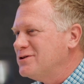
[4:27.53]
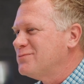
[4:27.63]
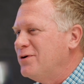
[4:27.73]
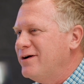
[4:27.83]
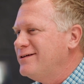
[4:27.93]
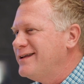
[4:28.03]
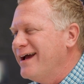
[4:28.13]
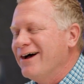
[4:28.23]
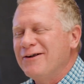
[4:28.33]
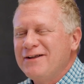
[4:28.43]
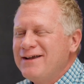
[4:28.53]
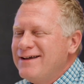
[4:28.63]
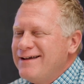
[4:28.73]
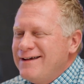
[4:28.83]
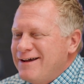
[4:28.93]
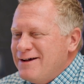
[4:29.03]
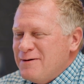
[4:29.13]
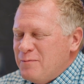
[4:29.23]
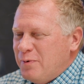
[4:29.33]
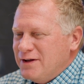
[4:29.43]
Spirit down.
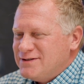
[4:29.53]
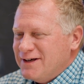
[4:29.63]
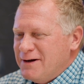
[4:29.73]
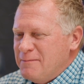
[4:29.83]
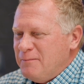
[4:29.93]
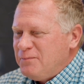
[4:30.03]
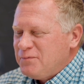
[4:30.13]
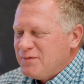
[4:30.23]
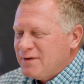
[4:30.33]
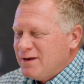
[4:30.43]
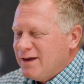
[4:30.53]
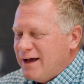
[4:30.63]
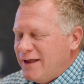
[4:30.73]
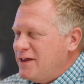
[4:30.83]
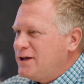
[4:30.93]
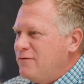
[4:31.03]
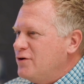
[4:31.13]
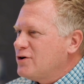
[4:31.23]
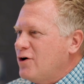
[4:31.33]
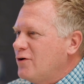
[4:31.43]
But I think if
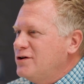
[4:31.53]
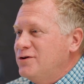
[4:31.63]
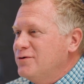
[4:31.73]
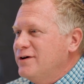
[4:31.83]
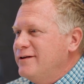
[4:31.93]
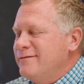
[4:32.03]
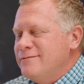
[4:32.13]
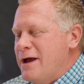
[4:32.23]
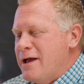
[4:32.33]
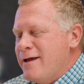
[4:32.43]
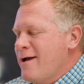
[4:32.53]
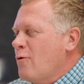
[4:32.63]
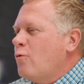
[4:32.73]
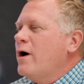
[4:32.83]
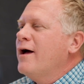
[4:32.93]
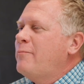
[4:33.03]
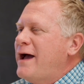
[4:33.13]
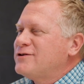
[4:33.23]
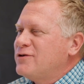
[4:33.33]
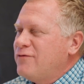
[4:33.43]
you're called to do it, a
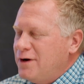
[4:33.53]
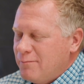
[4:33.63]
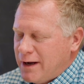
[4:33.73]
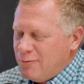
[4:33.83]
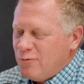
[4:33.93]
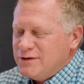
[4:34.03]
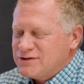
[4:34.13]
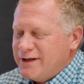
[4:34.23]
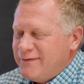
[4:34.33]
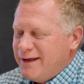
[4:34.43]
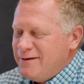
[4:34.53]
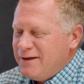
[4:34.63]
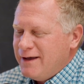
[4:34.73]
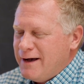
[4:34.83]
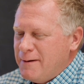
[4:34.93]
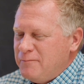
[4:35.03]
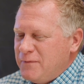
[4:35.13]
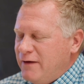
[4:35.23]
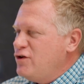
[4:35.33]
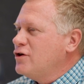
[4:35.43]
pastor friend of mine once said that
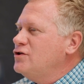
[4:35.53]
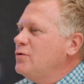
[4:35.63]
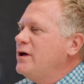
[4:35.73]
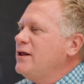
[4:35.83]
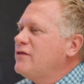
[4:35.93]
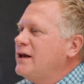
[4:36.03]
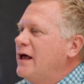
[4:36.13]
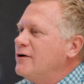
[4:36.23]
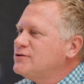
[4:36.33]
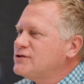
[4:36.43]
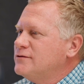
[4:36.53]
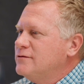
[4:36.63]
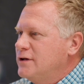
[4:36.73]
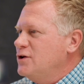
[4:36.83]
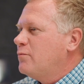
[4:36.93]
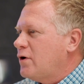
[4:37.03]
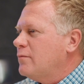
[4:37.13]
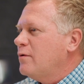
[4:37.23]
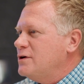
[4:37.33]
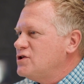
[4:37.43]
if you can do anything else, then you probably